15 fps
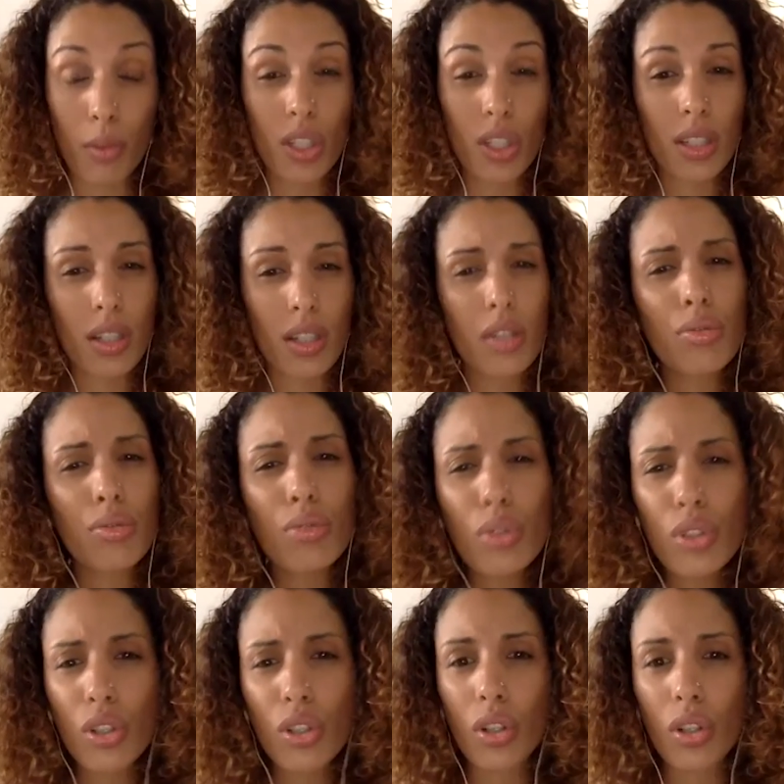is a
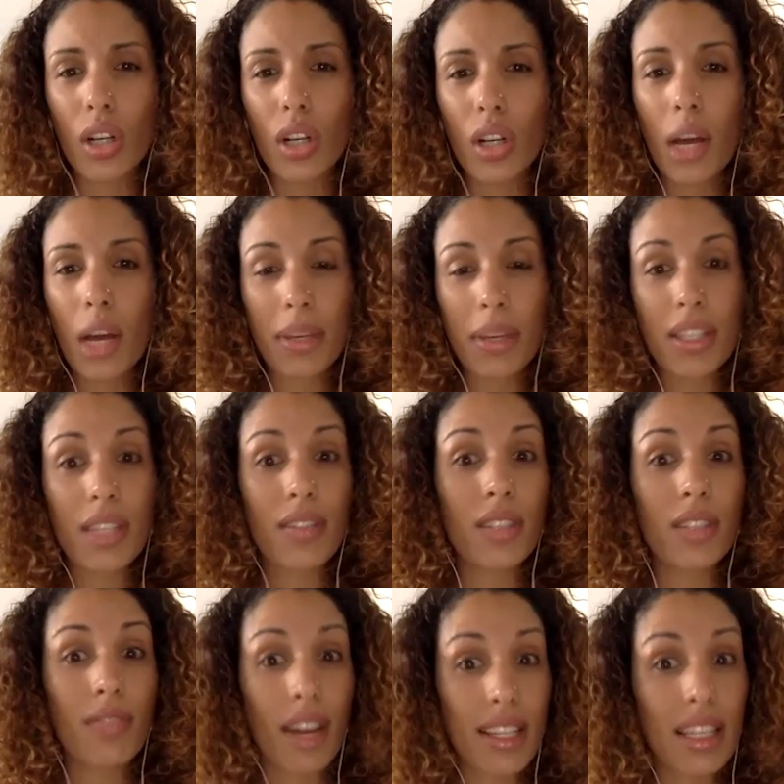crucial piece of
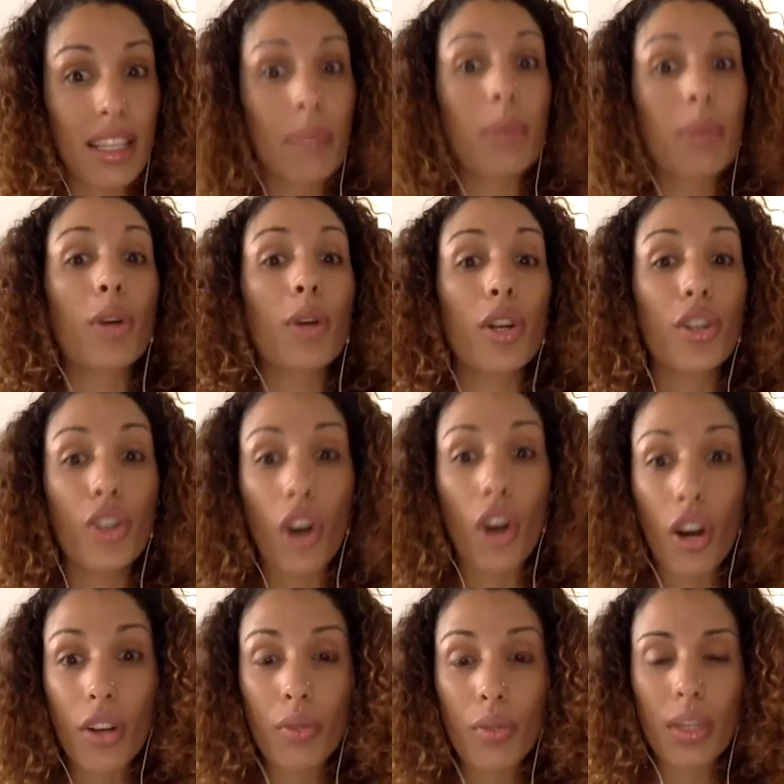advice that people are
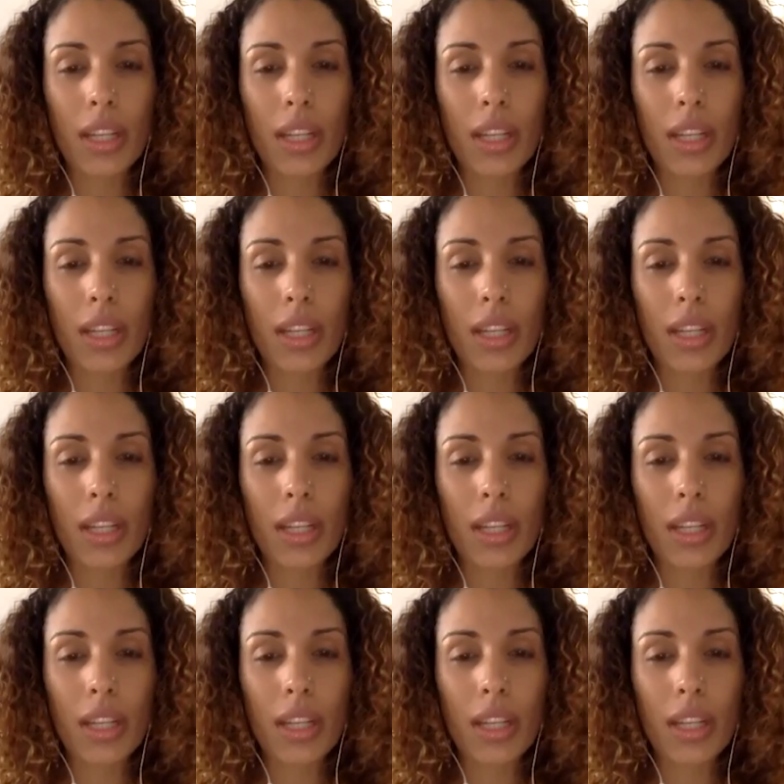not really